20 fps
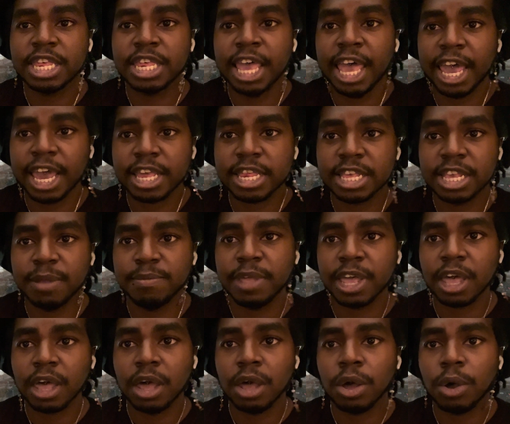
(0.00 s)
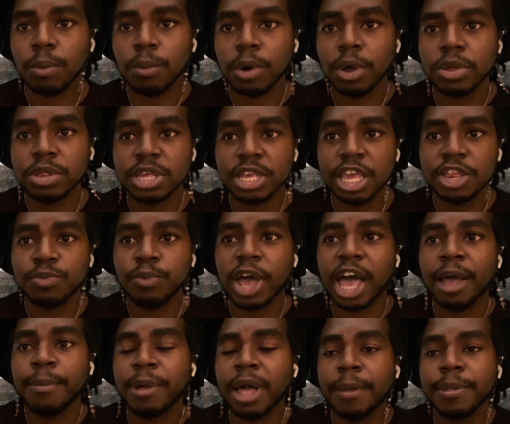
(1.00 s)
sex. And I'm like, oh, well, so that's
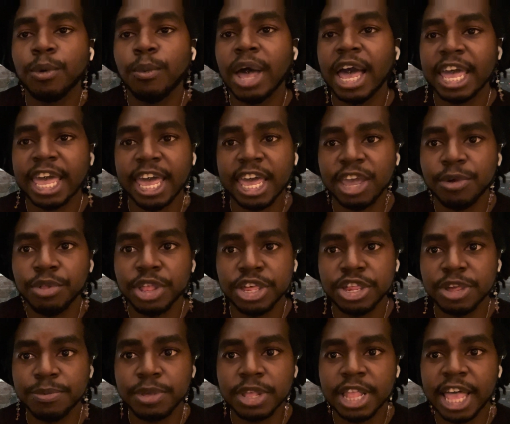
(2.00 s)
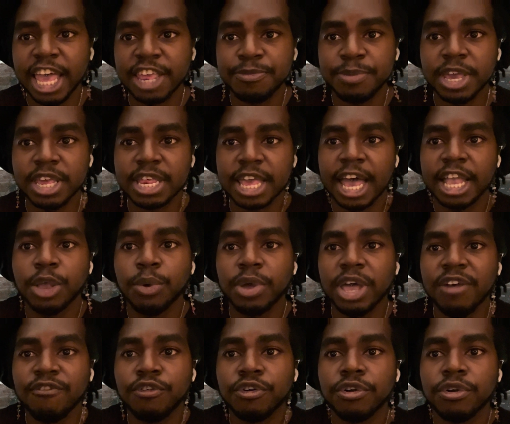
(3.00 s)
why I can't get relationships last, because I don't
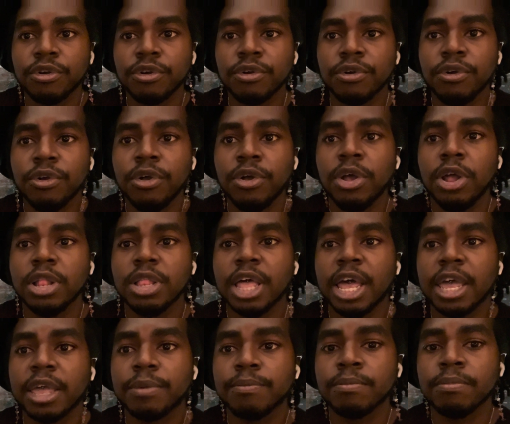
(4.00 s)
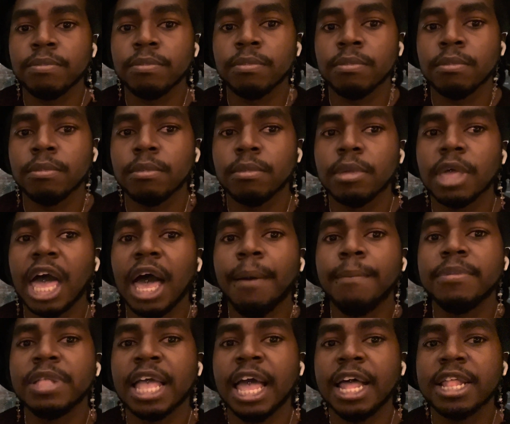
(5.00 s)
ever, like,
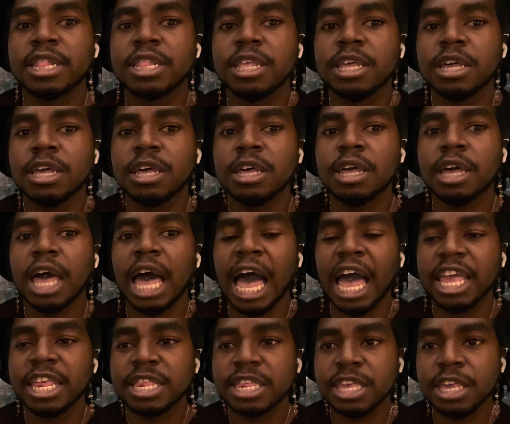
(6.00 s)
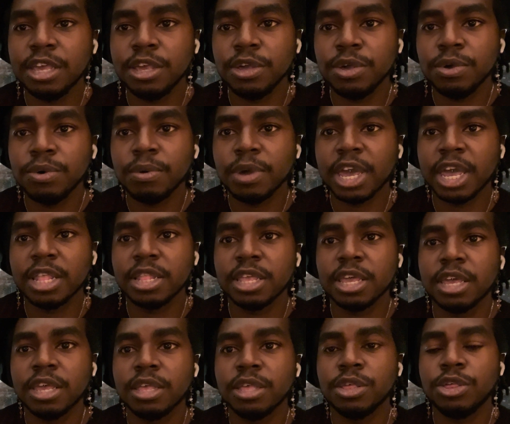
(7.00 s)
I'm not the I see you and
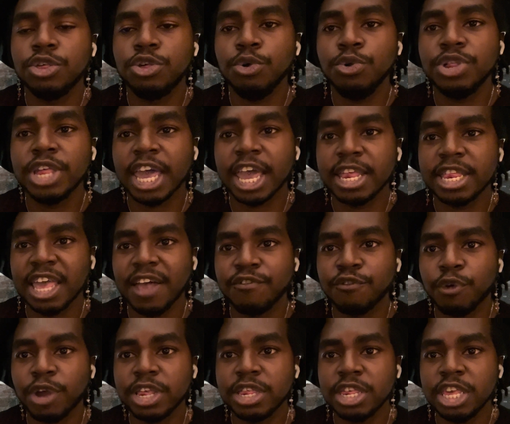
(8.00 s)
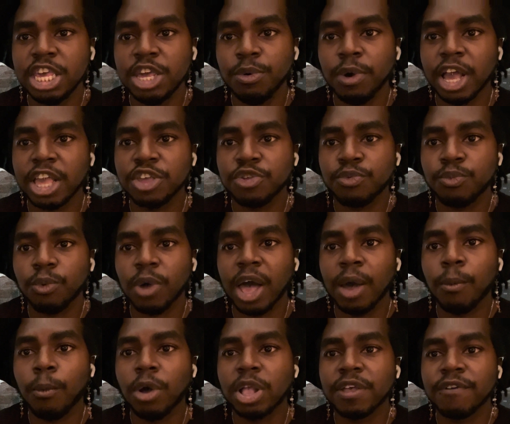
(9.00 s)
then 2 seconds after I see you I
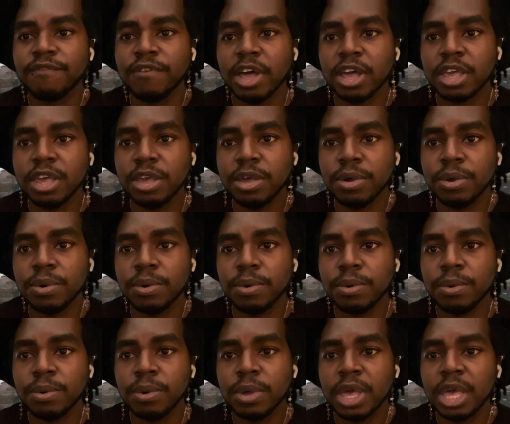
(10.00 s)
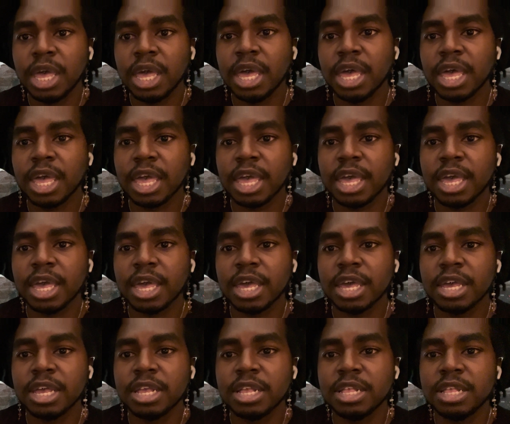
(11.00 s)
want to fuck you.
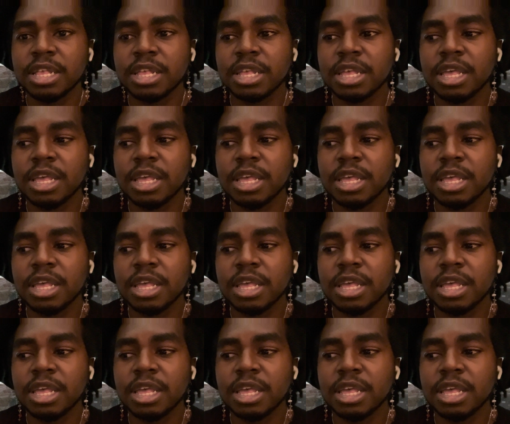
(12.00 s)
And